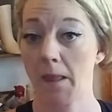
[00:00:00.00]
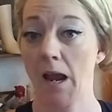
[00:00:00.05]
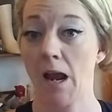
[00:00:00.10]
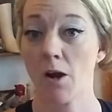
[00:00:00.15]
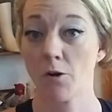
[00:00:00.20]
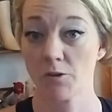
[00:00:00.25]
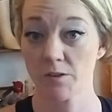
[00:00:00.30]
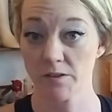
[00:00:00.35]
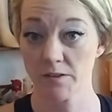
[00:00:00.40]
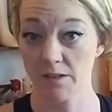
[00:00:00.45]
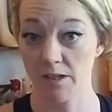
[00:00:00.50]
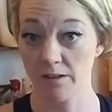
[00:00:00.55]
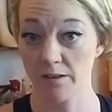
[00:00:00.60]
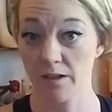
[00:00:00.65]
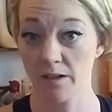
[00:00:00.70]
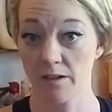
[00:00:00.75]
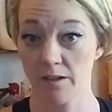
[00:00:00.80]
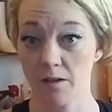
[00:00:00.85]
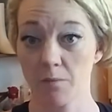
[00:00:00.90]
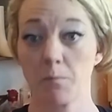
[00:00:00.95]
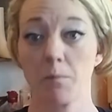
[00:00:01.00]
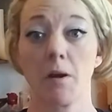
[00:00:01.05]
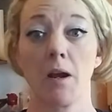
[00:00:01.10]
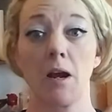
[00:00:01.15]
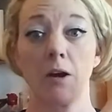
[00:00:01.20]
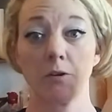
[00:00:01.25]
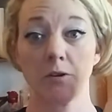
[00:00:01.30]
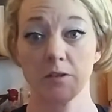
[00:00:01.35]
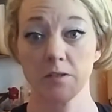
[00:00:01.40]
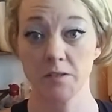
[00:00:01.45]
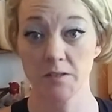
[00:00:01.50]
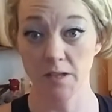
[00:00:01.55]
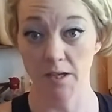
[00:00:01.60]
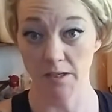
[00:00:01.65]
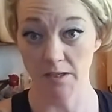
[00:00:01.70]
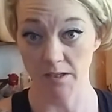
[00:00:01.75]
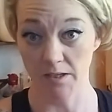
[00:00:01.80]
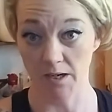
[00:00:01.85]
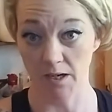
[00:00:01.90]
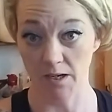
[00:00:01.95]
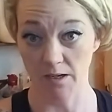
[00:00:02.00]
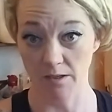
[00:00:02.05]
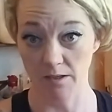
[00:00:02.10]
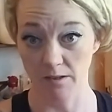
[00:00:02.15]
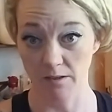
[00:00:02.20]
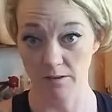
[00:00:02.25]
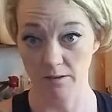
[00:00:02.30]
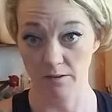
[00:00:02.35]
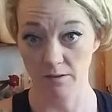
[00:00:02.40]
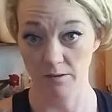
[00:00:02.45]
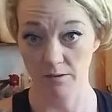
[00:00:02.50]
how to set that up, how to dedicate it.